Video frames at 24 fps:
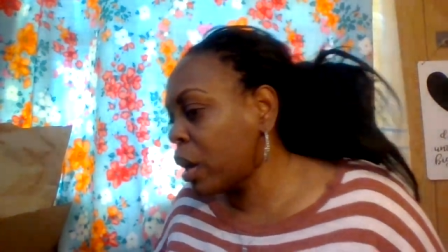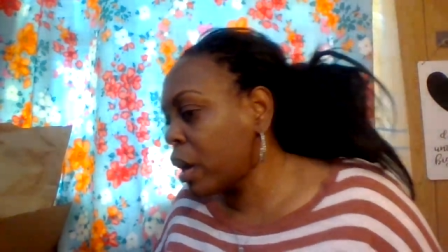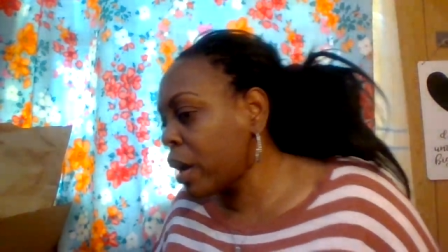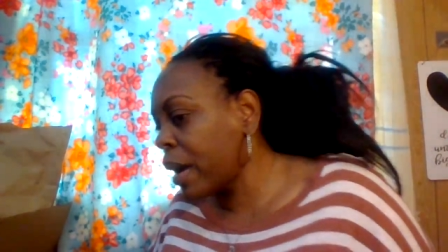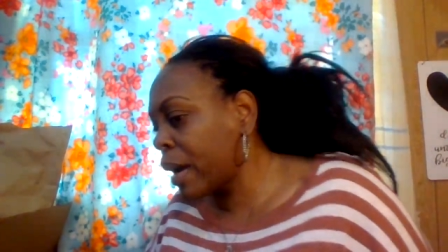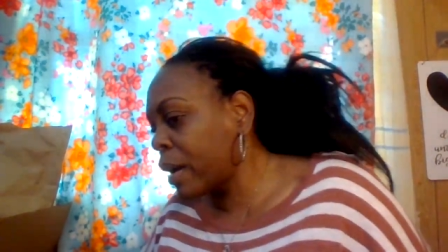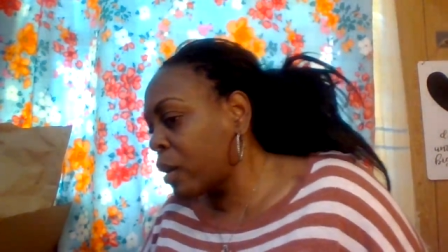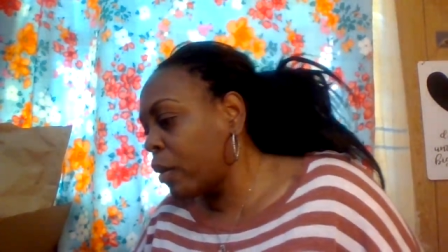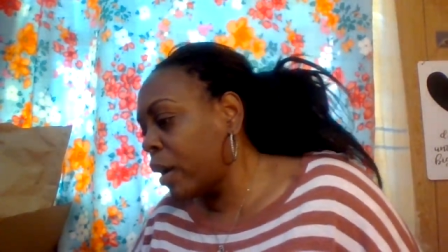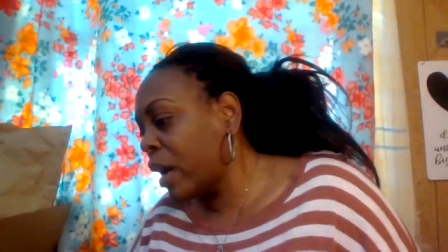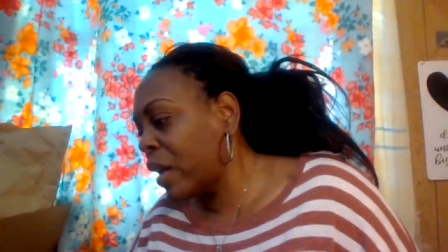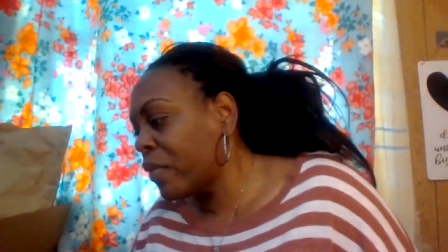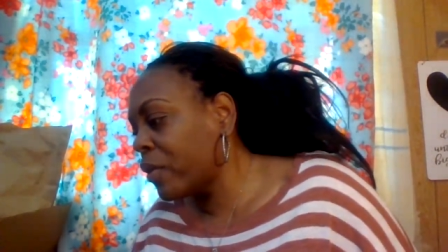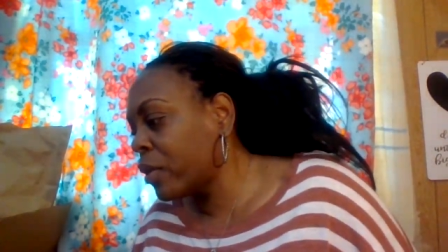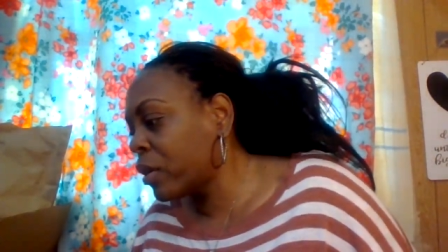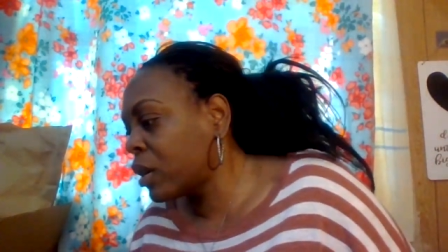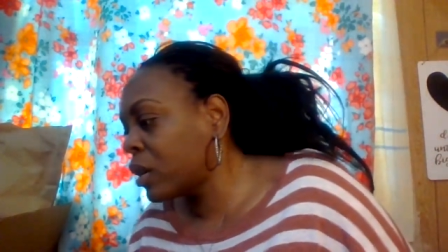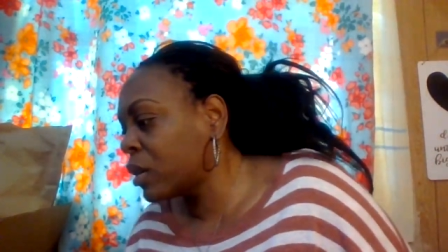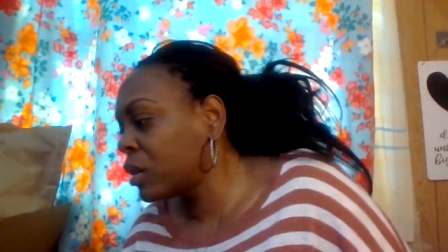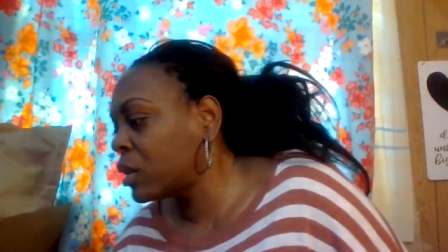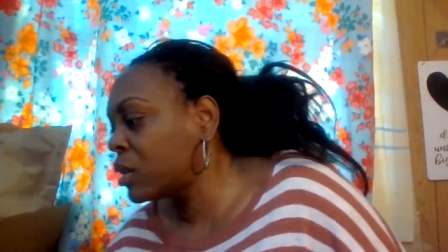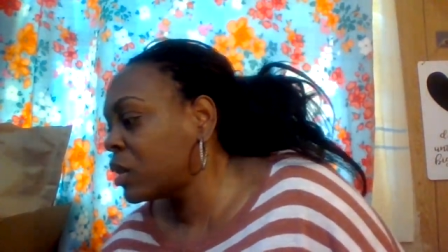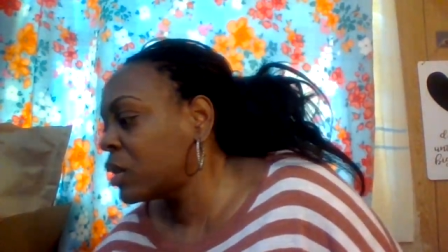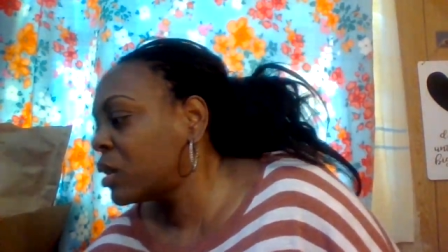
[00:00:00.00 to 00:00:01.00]
I don't have a
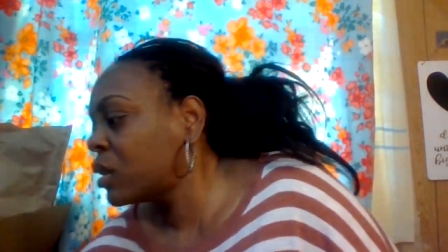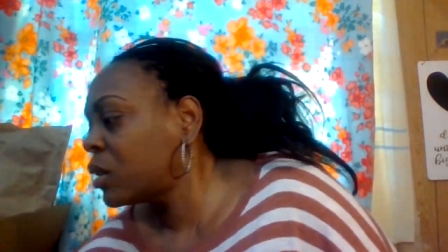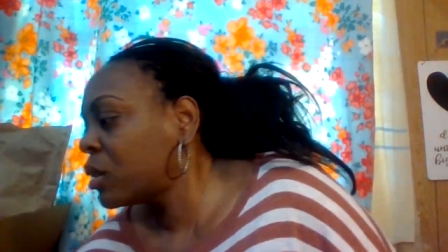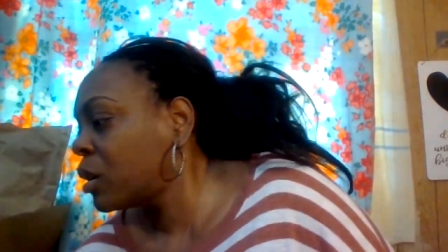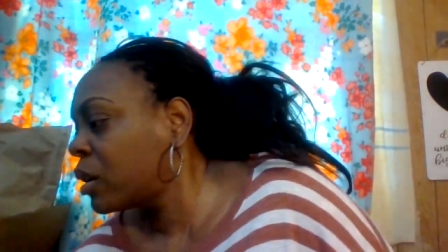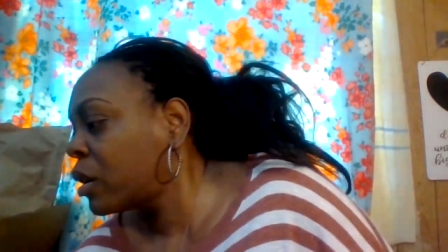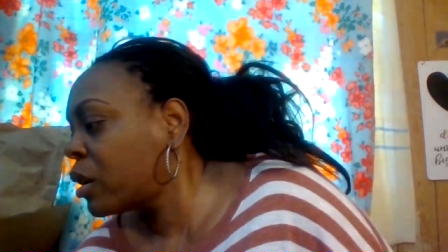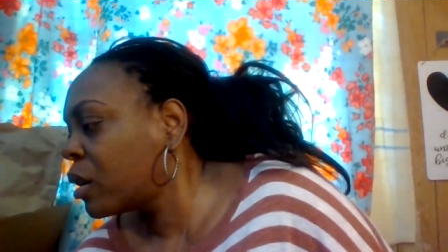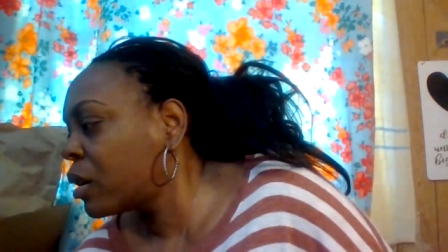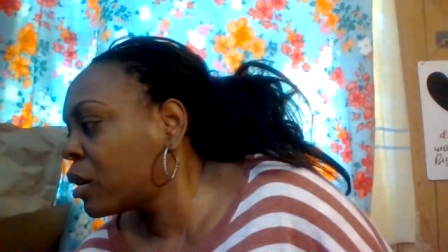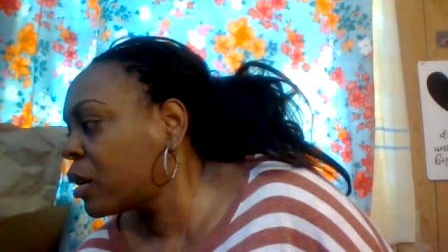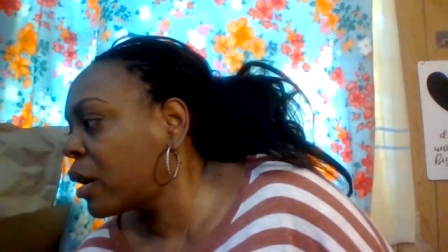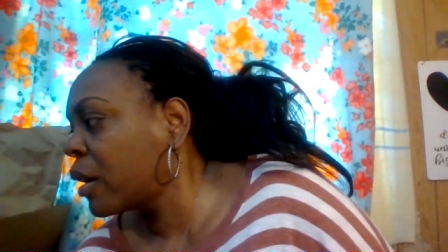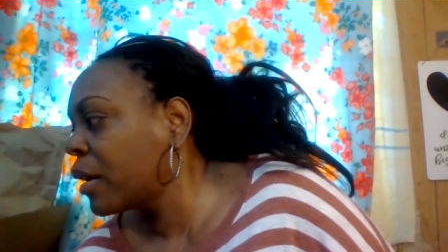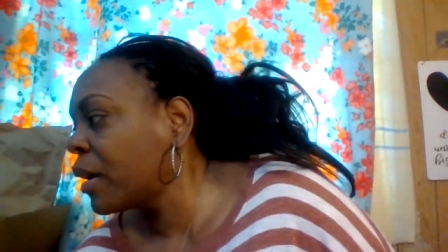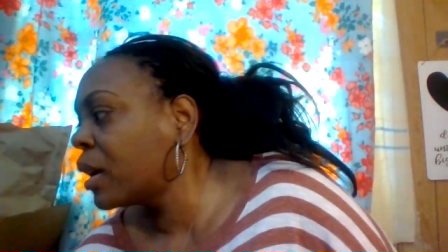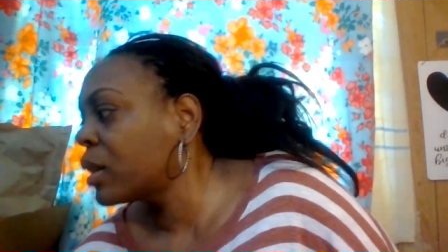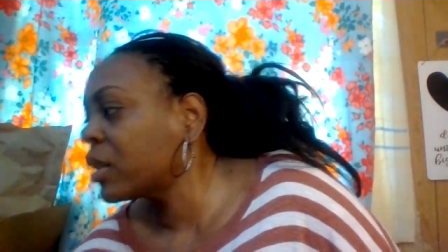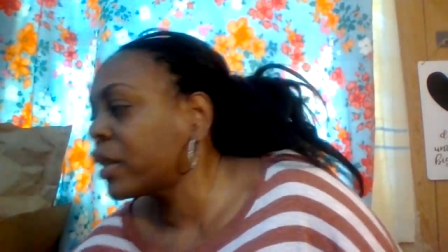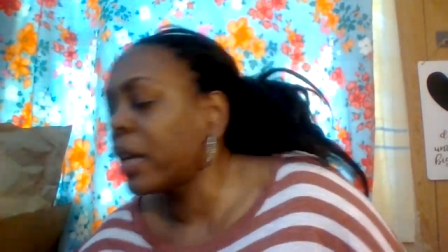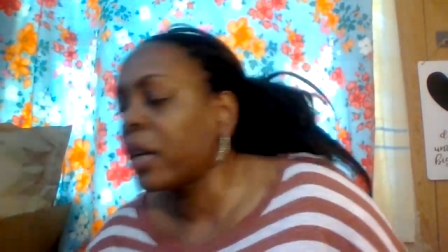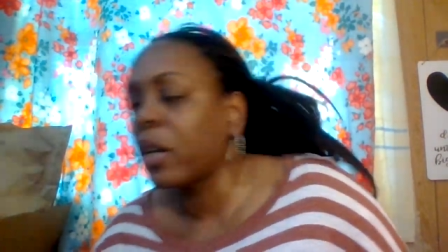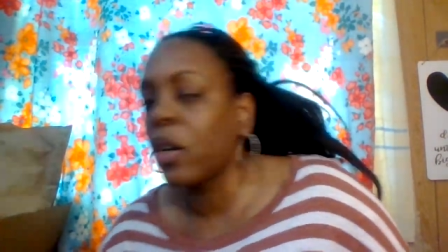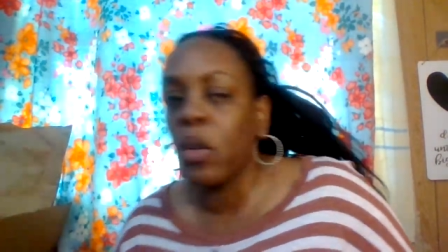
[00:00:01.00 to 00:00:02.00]
cons I oh, uh,
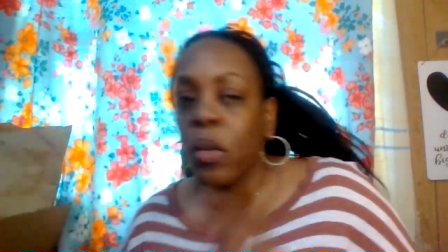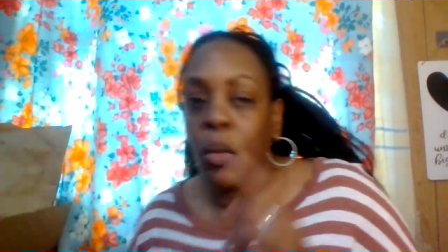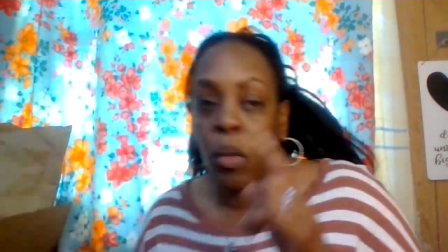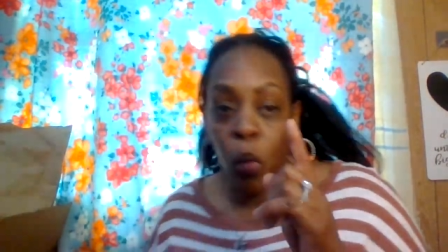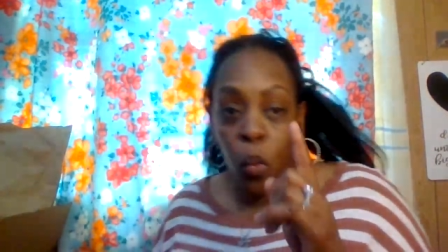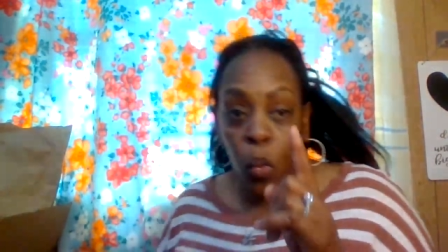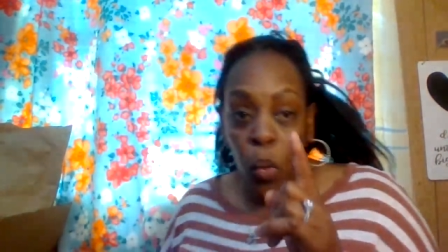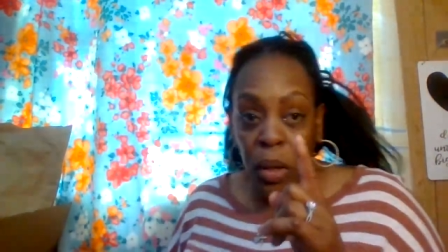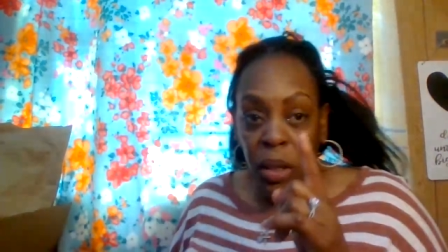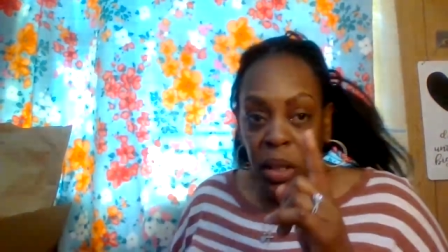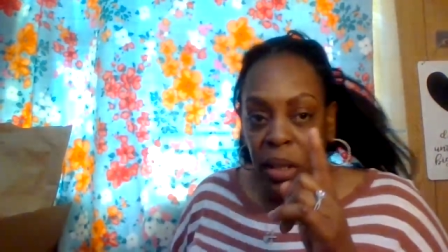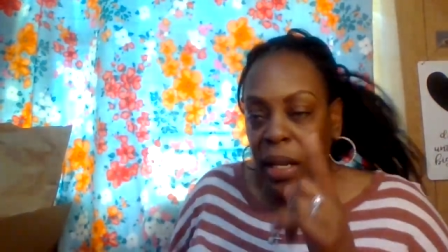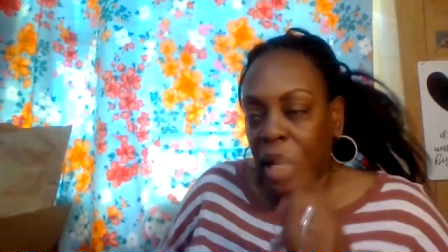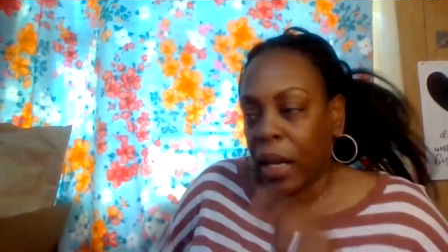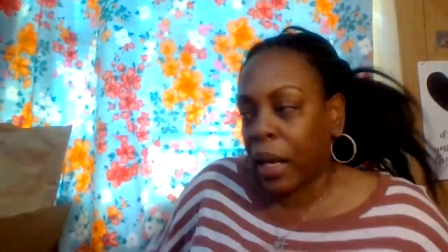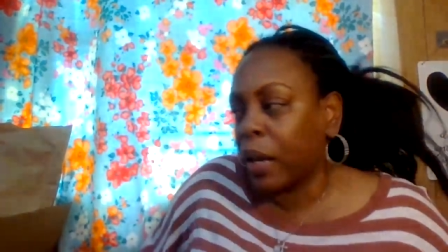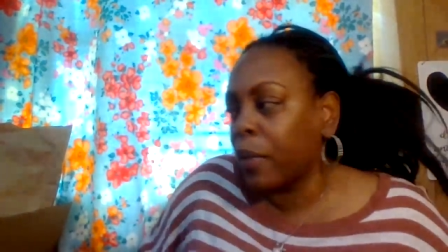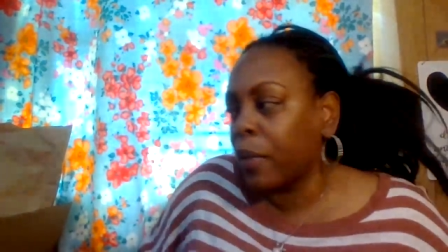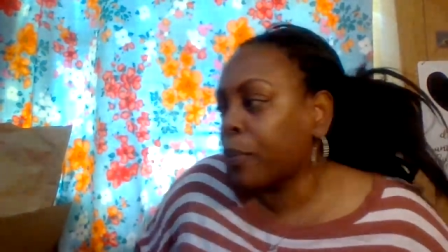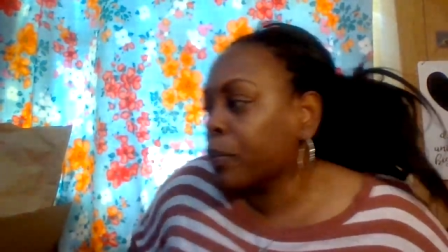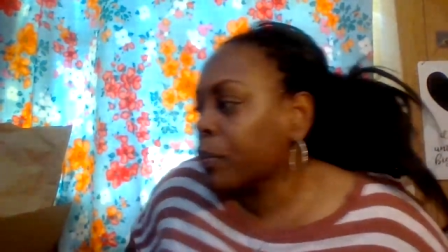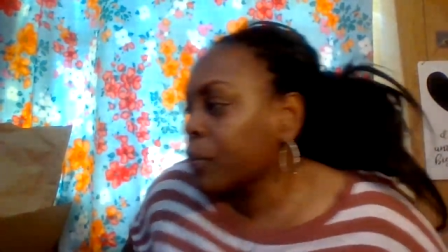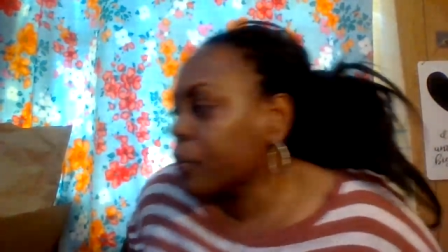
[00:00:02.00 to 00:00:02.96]
yes I do one second